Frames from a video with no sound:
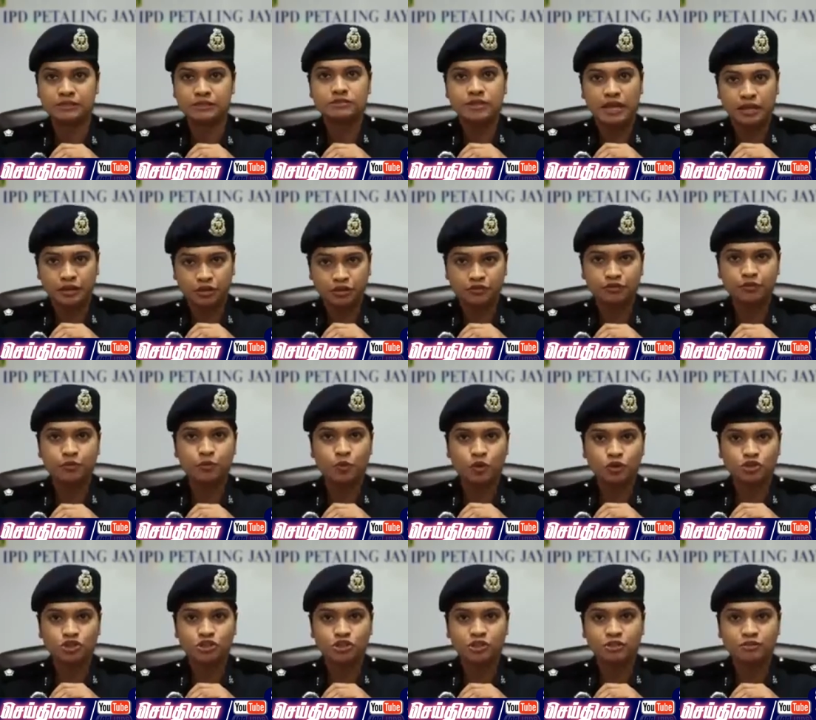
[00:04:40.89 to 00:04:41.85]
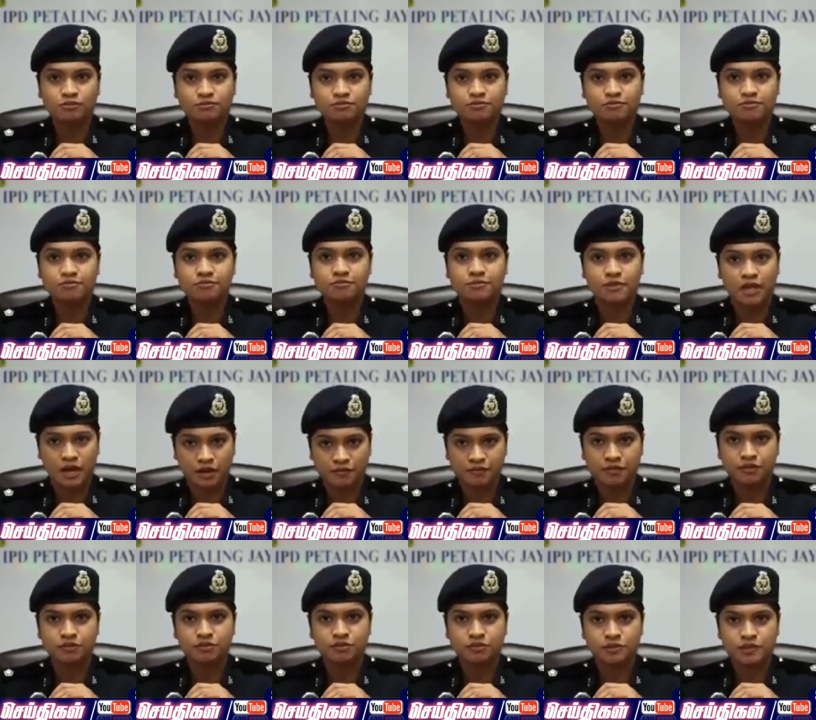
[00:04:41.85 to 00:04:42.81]
Thank you for watching. Have
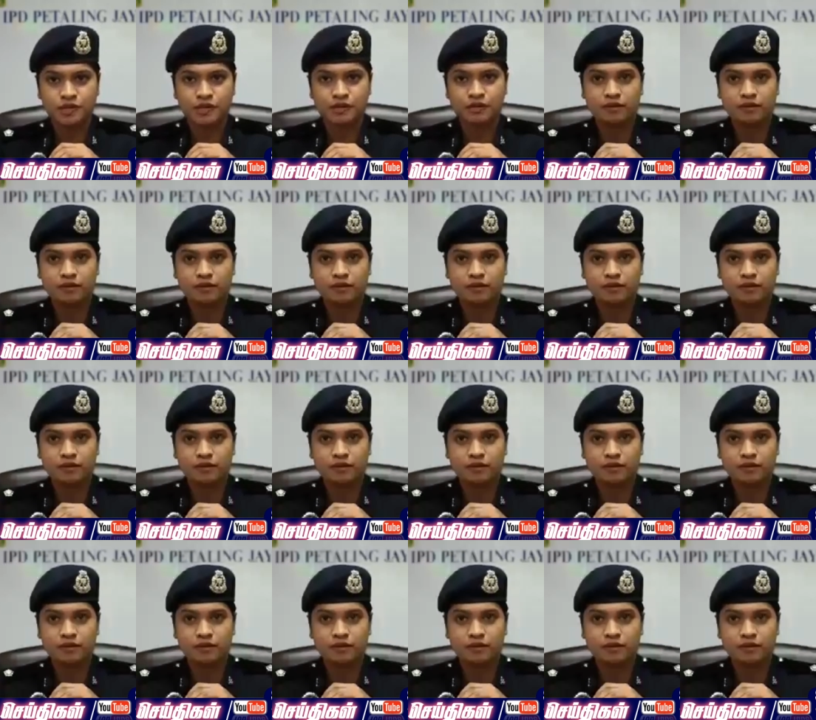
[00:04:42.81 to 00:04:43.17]
a good day.